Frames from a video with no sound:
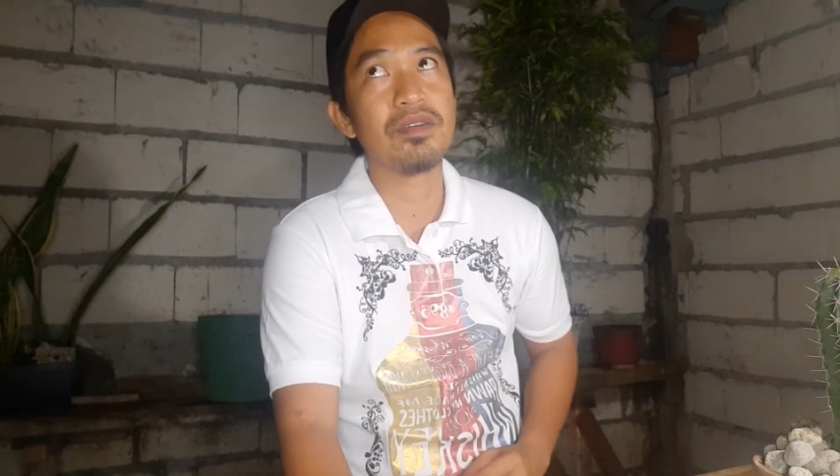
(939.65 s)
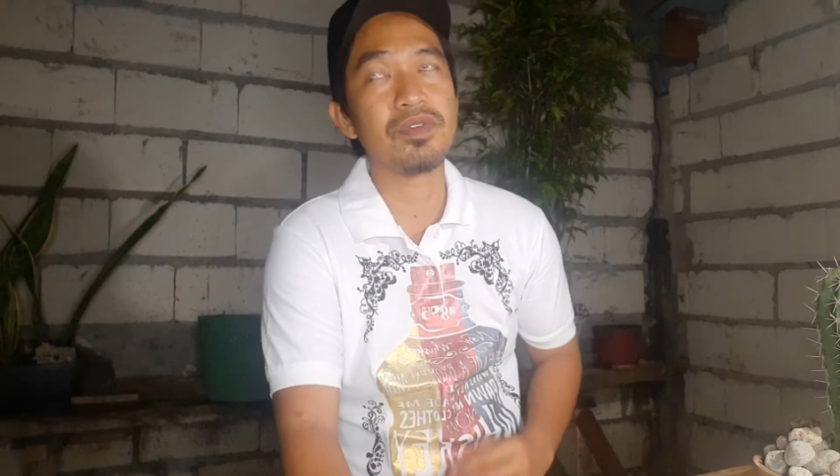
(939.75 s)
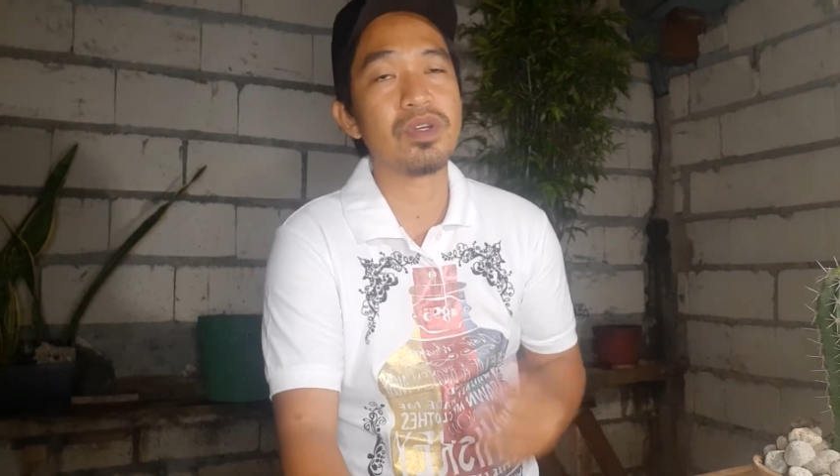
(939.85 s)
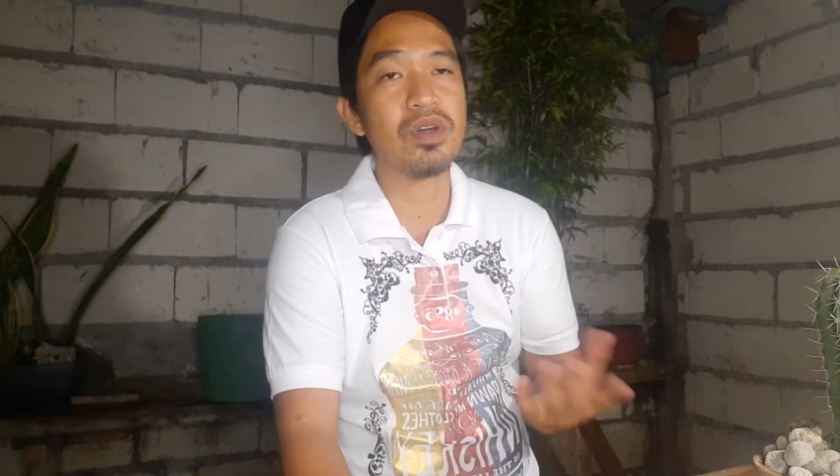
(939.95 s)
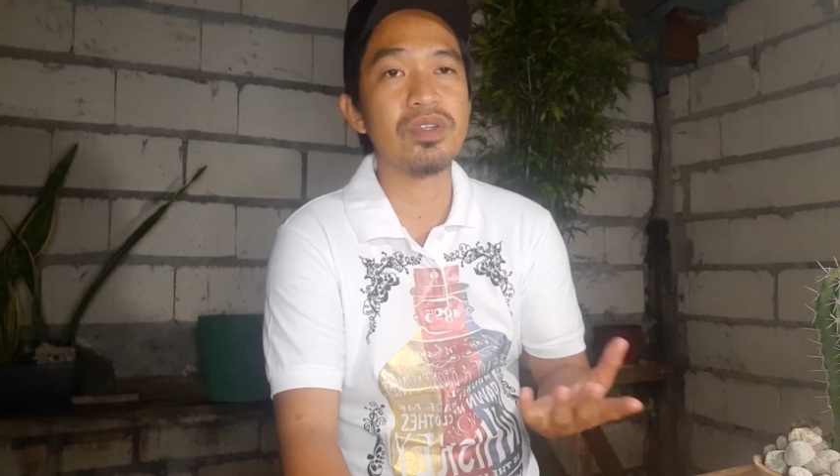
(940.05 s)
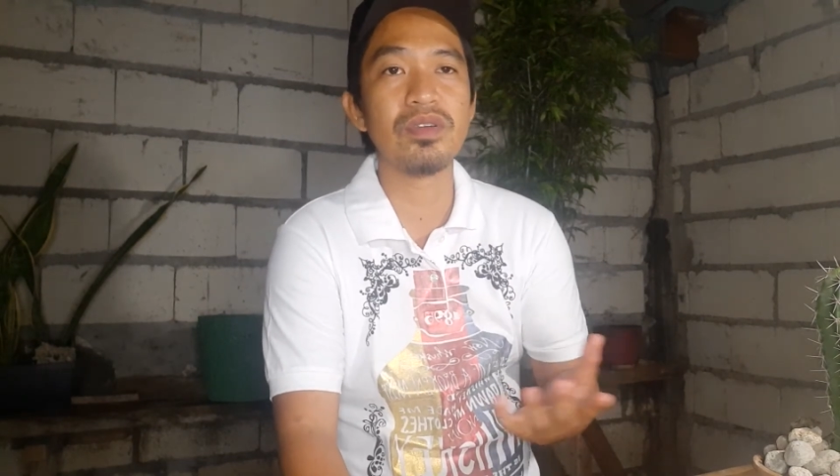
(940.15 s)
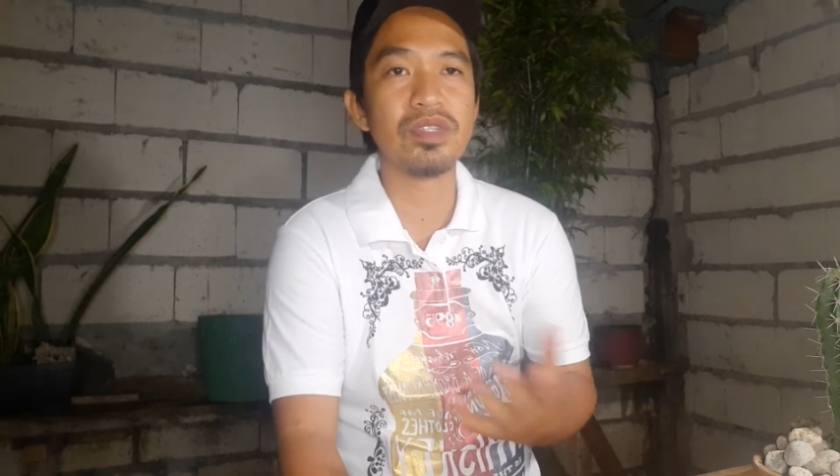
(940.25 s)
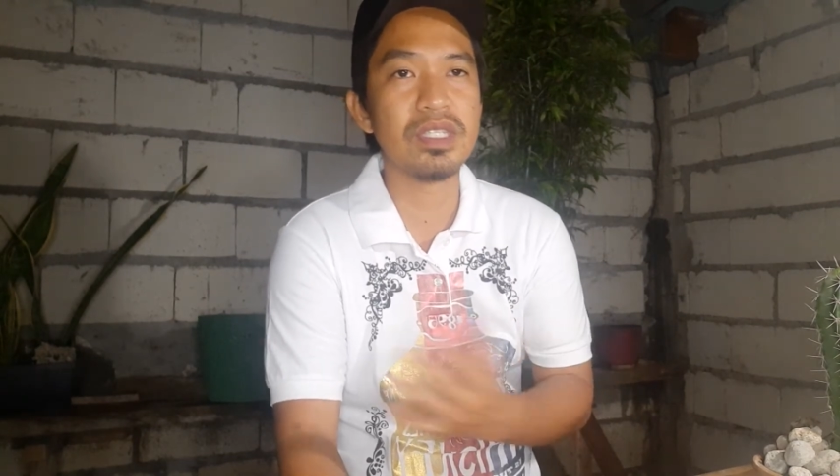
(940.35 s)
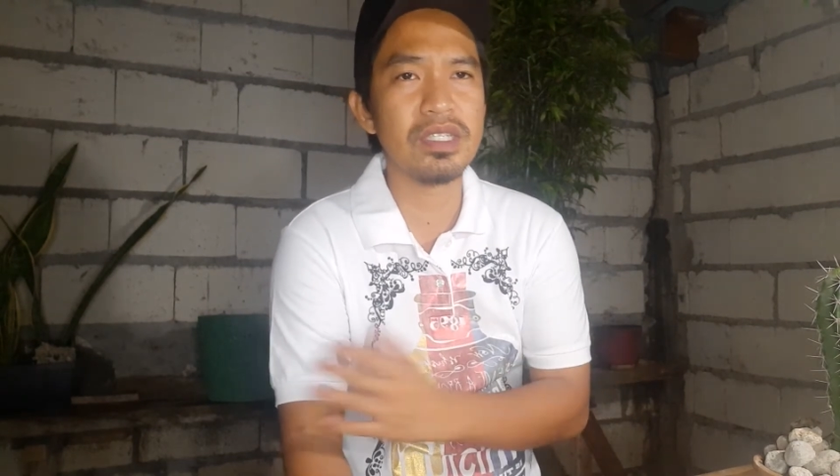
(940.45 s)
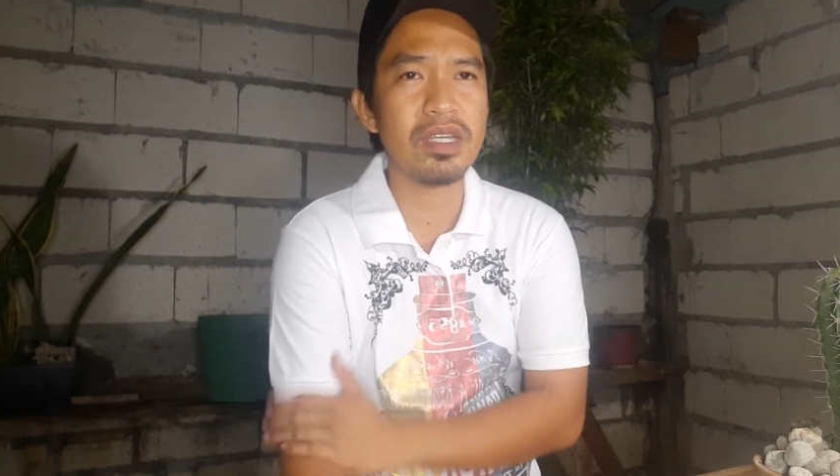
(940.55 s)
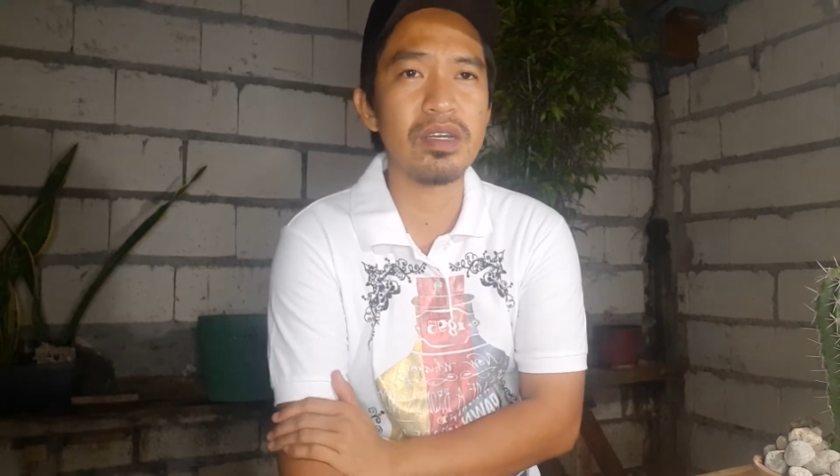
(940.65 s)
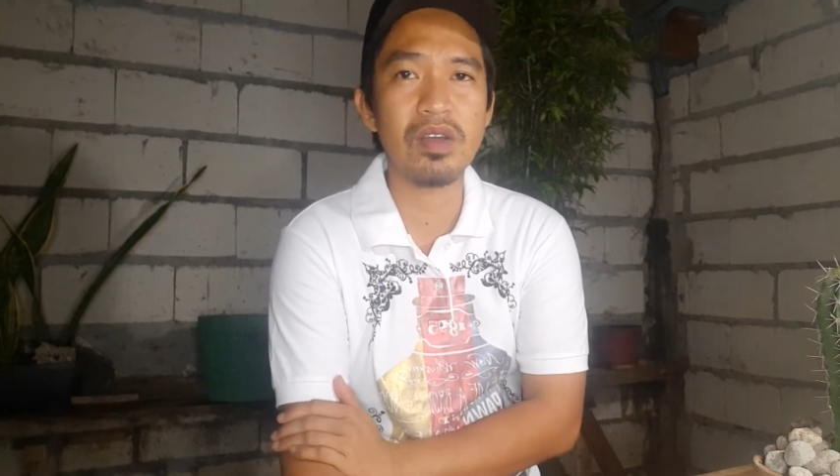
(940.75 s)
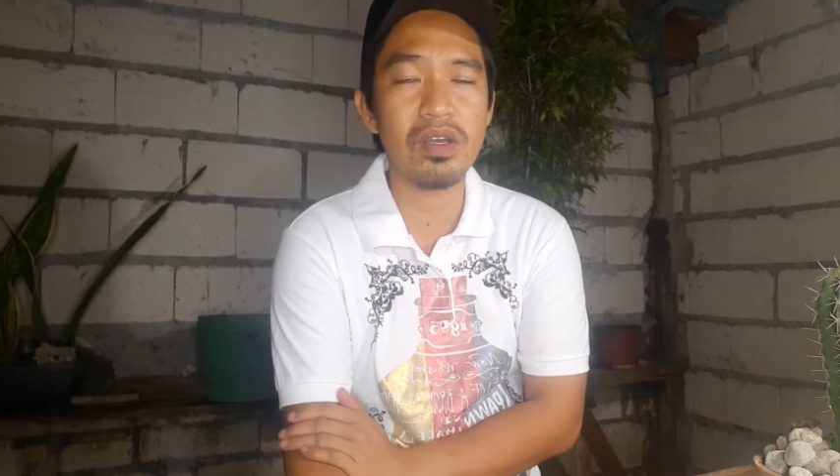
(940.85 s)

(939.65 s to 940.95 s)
For condos, it's a